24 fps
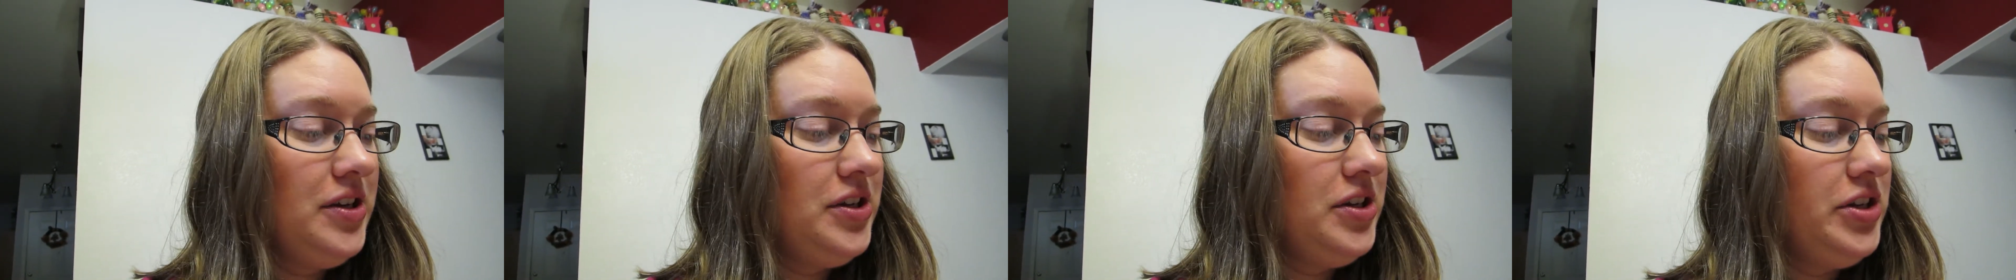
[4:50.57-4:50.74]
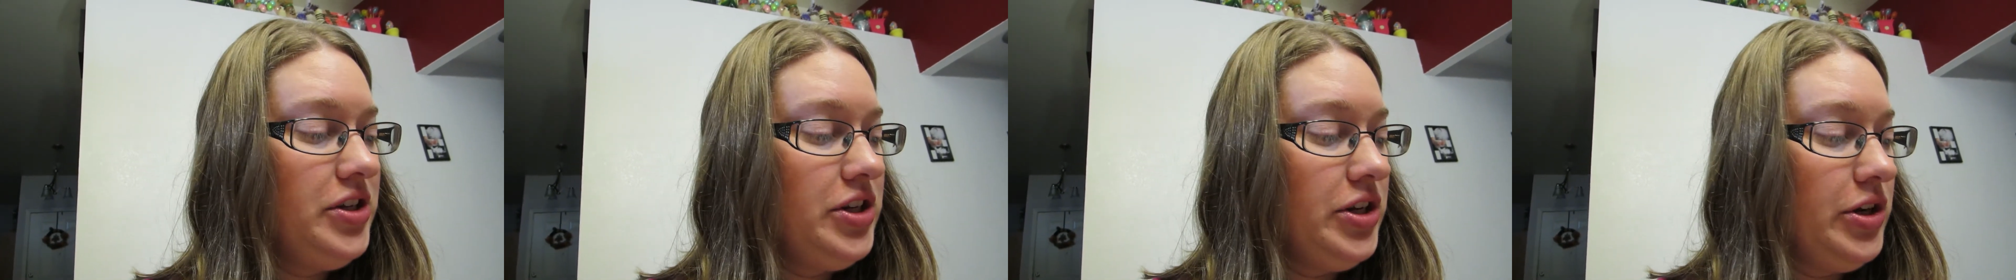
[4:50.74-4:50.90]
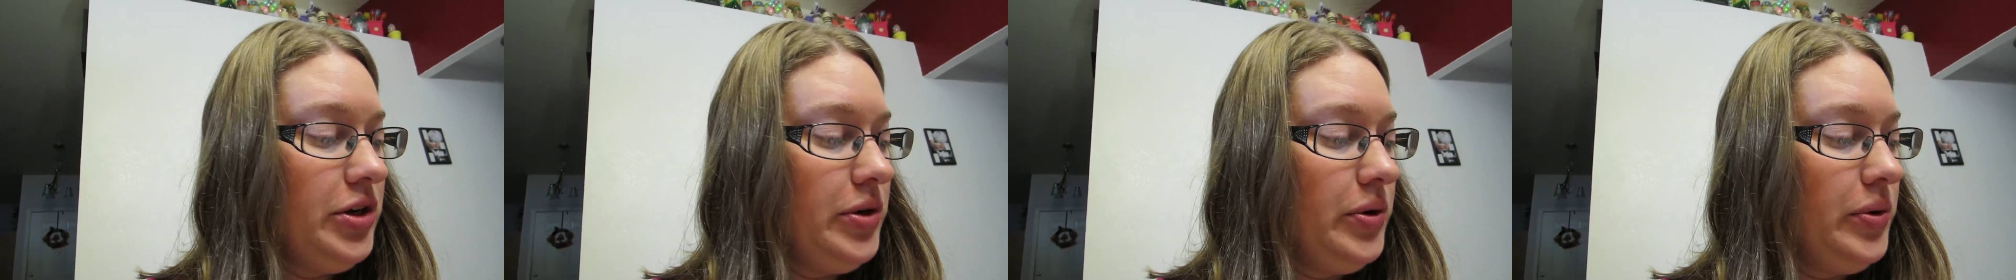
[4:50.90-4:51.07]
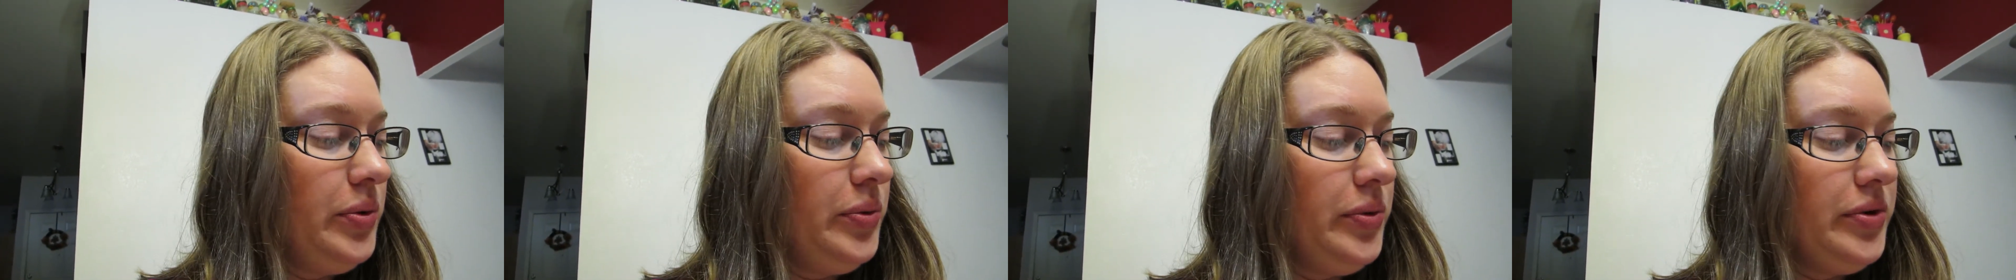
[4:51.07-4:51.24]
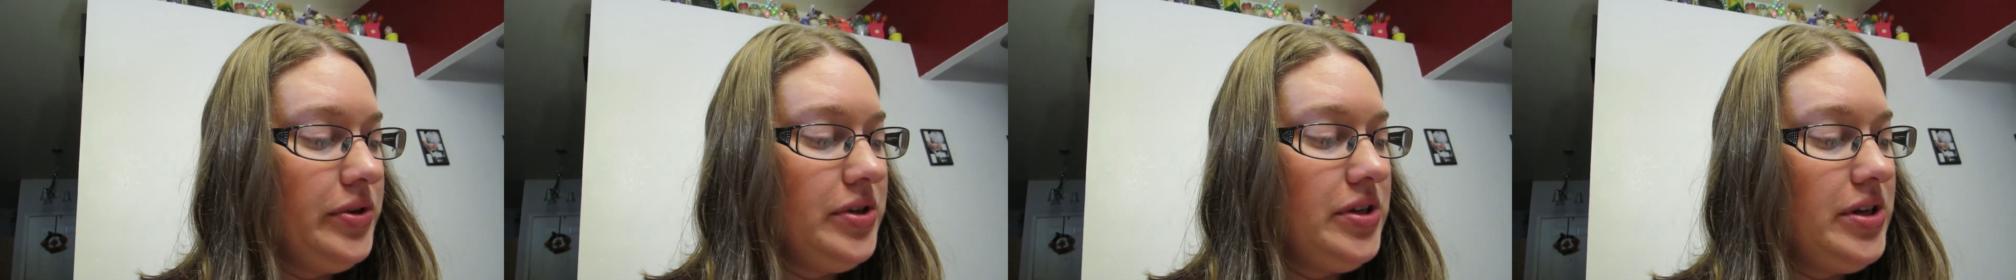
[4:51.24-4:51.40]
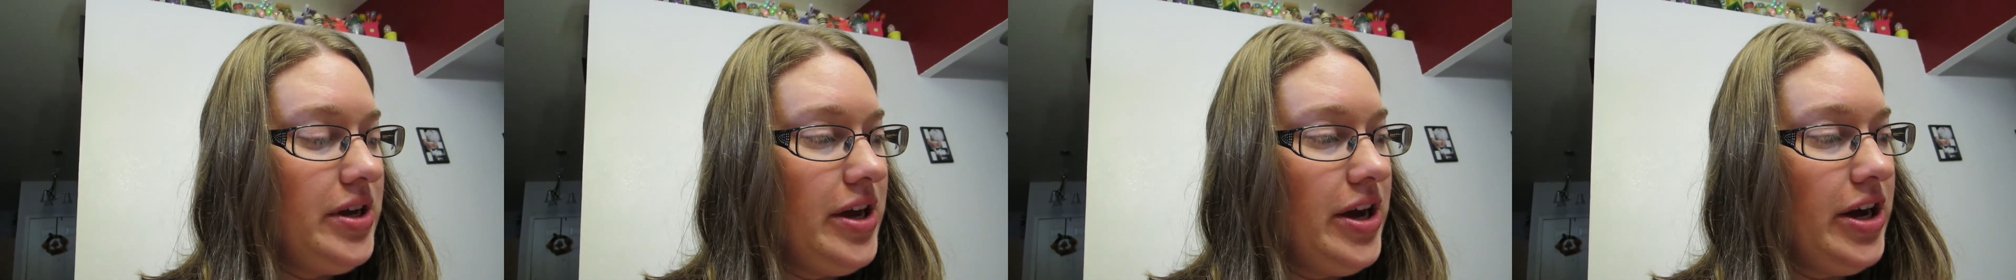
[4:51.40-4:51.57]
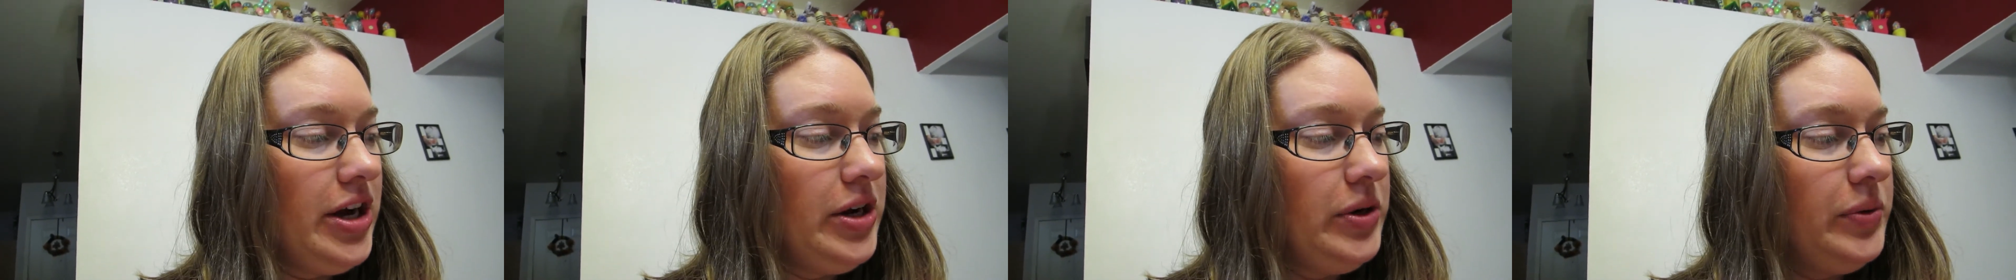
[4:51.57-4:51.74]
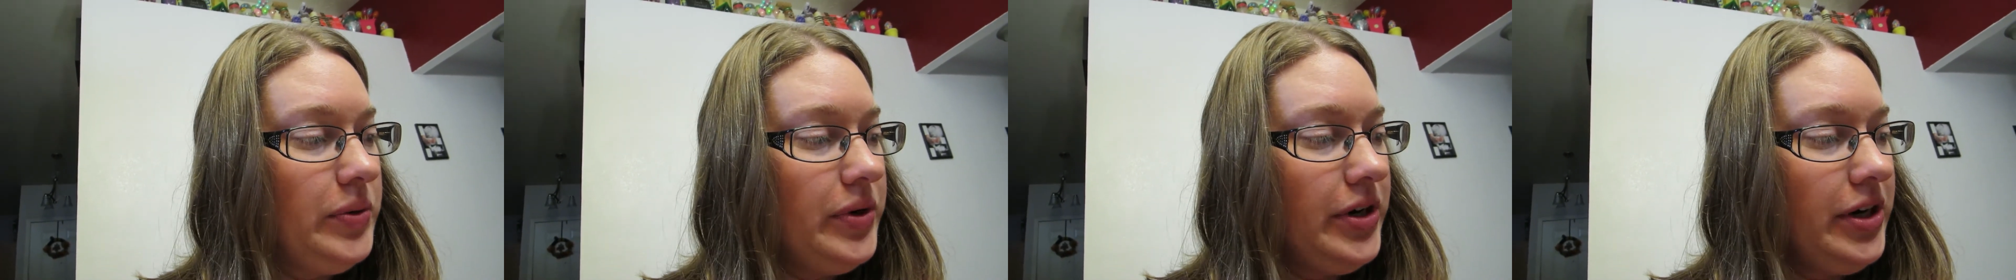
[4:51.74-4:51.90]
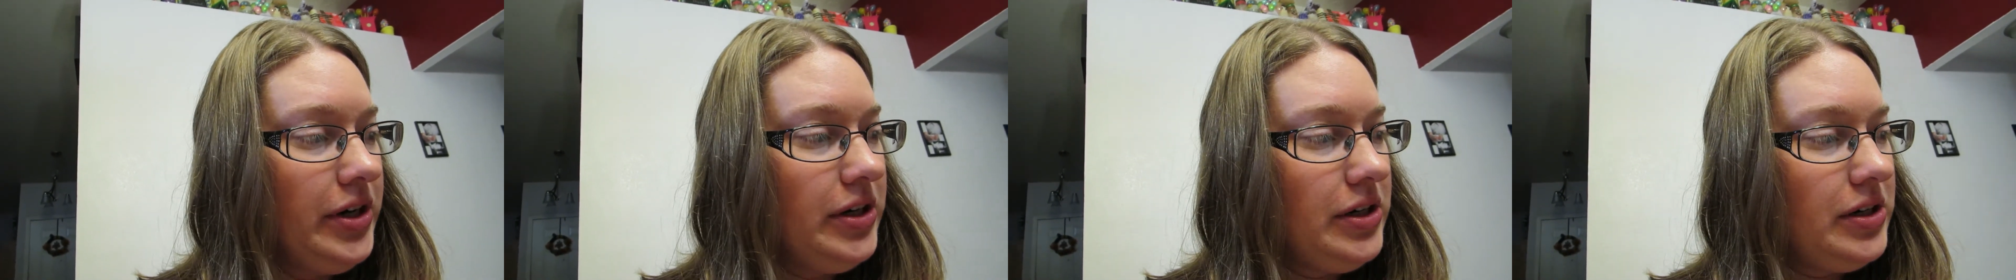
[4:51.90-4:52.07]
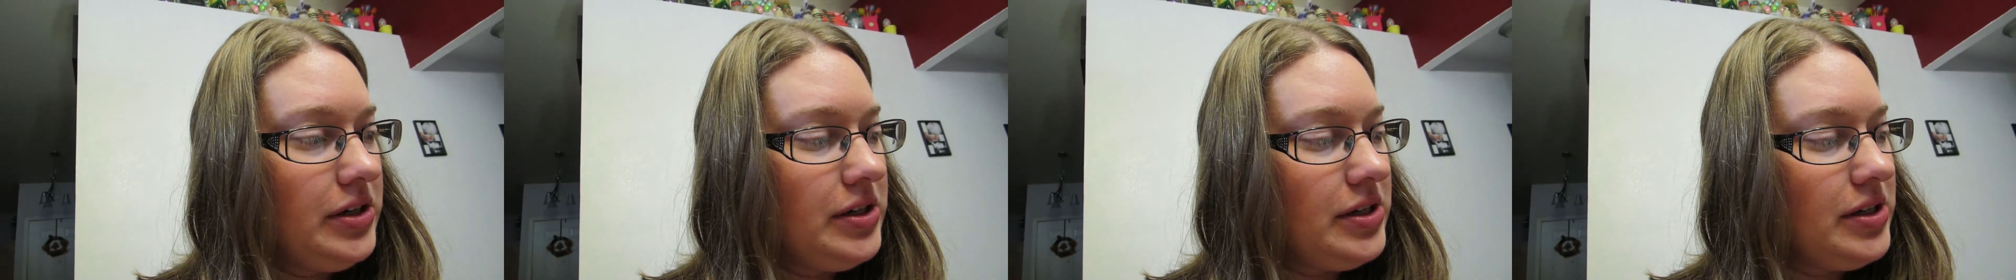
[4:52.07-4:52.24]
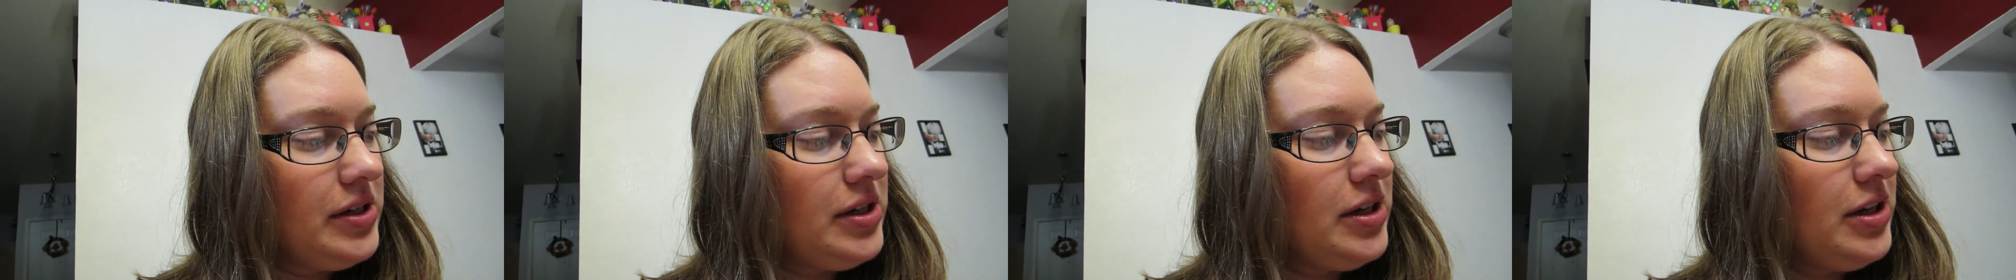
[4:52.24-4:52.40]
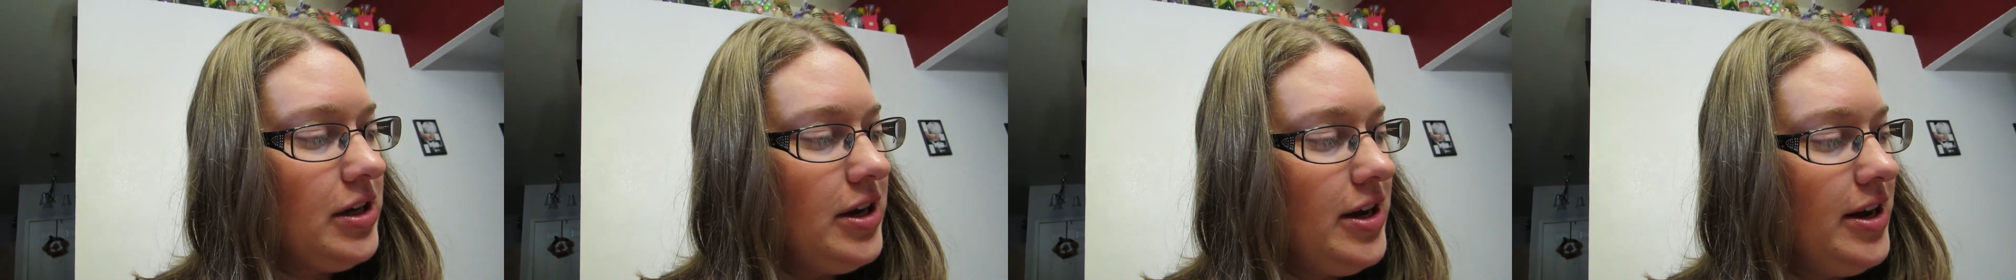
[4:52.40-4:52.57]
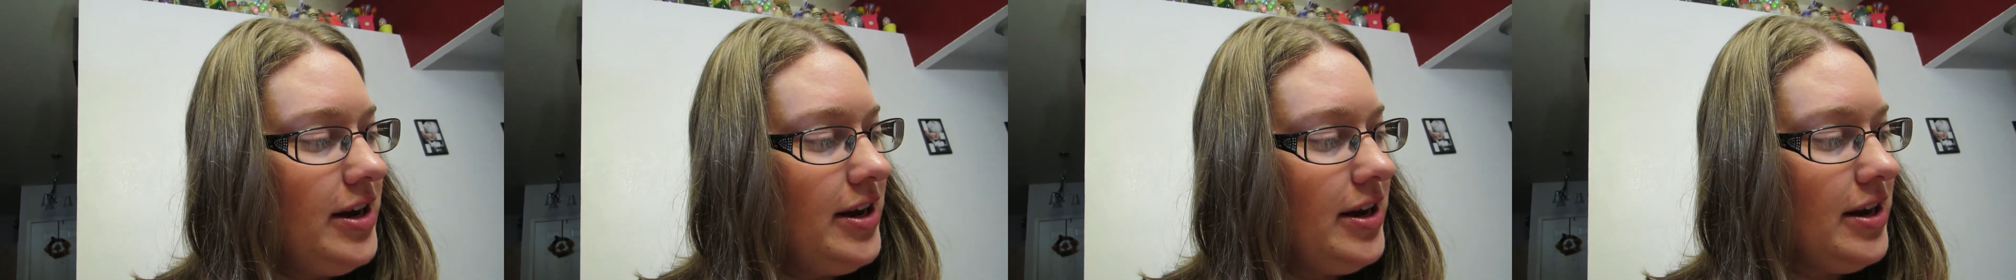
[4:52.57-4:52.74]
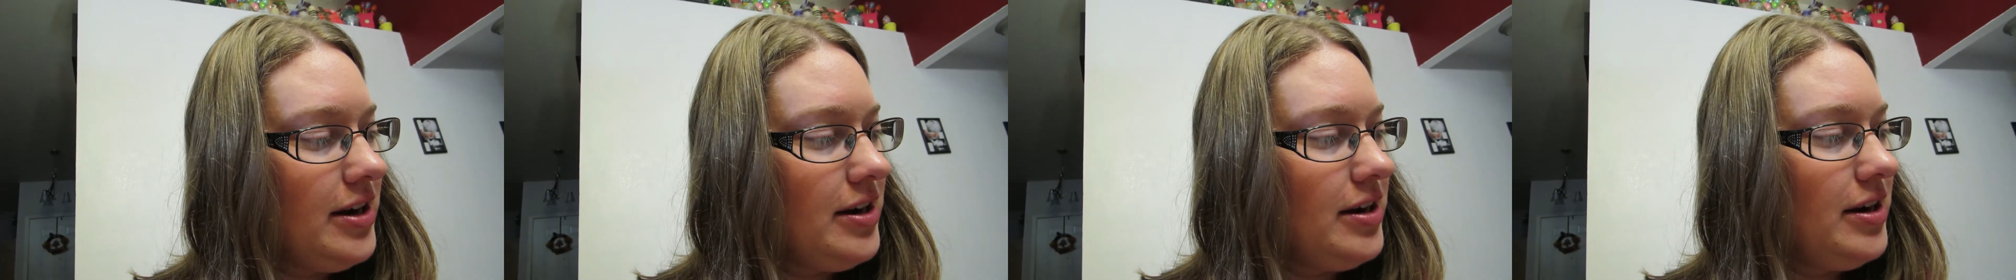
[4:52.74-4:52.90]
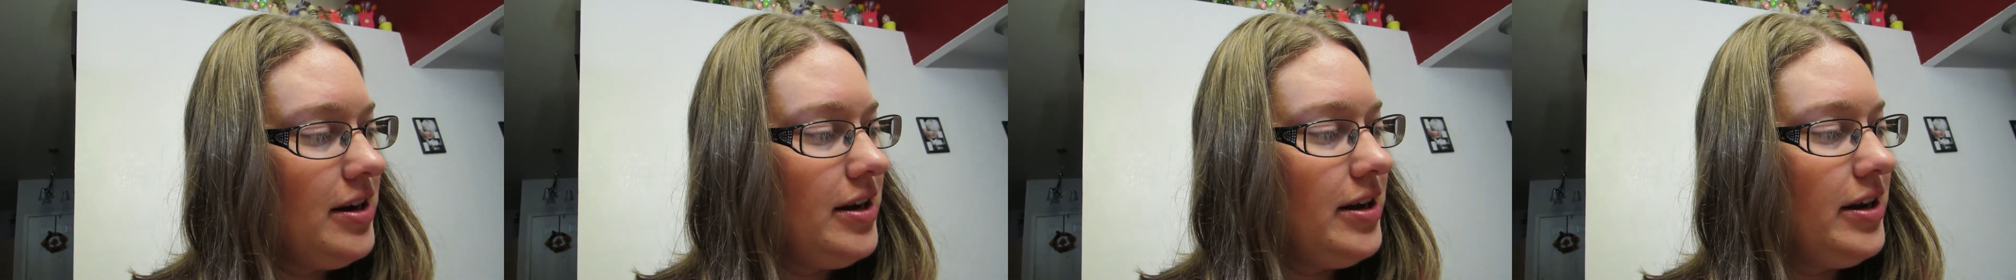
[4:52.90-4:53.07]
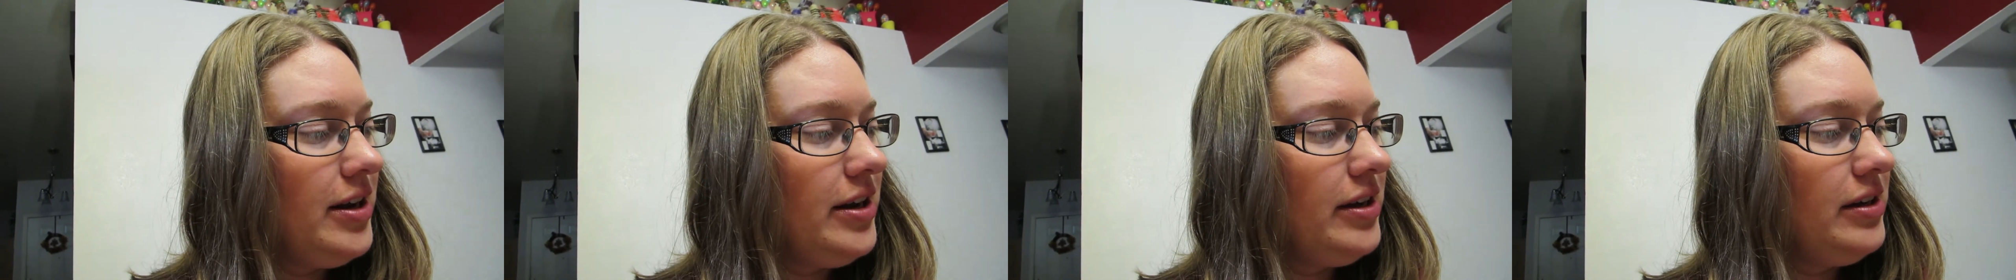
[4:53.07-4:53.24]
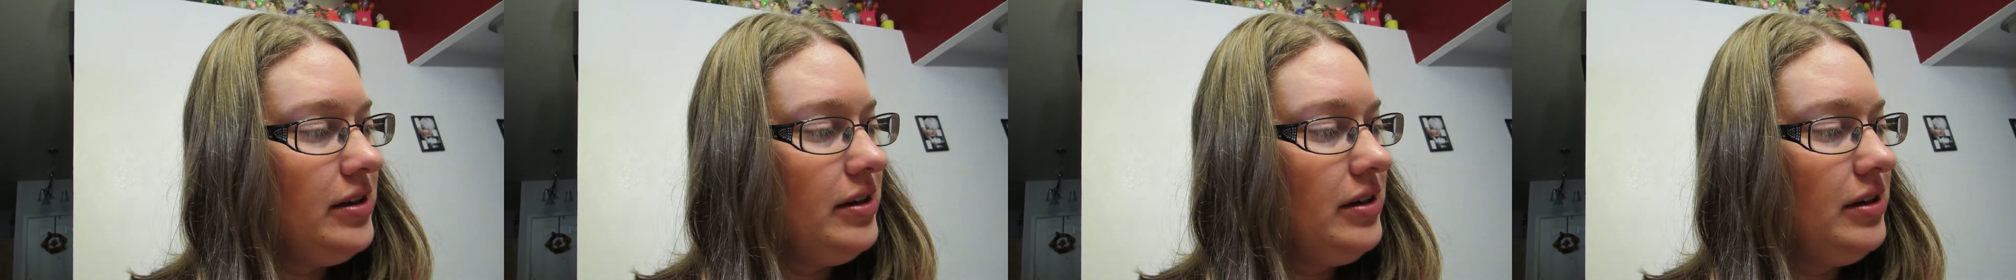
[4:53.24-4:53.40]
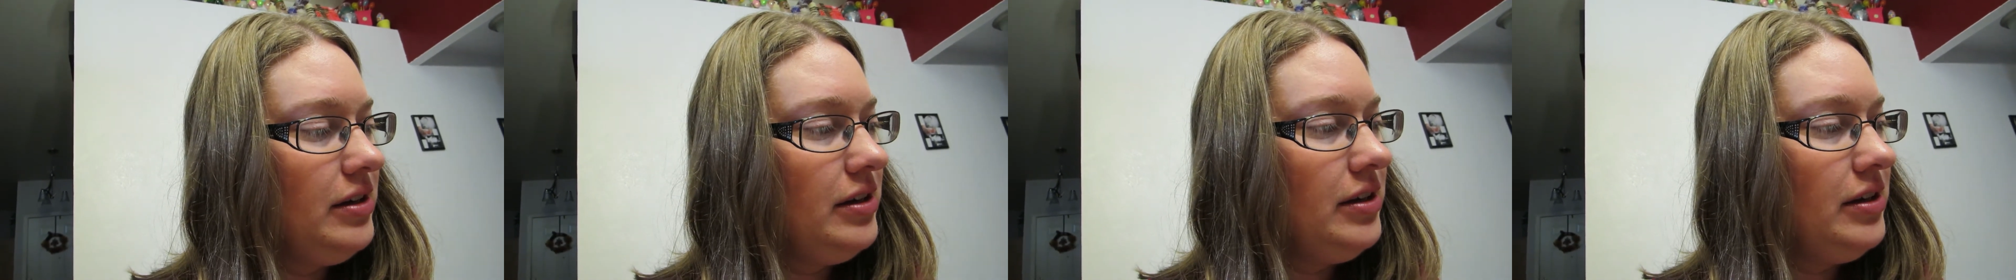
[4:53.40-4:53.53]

So we'll see how it works, and uh,